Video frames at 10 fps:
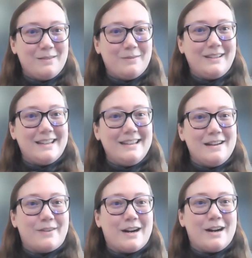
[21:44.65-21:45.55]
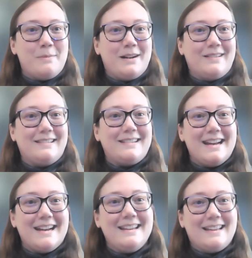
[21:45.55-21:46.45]
within the environment, it was
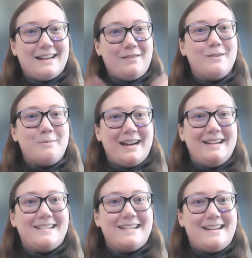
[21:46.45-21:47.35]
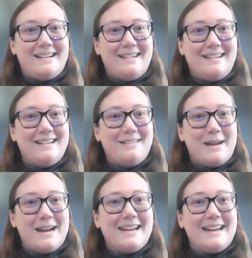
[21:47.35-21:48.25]
taking that information and
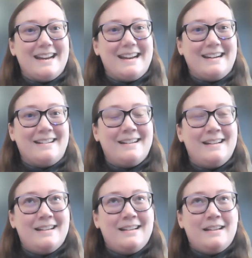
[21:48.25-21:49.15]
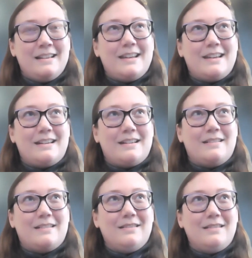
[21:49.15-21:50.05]
making
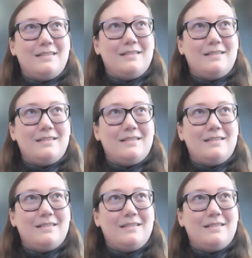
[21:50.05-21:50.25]
the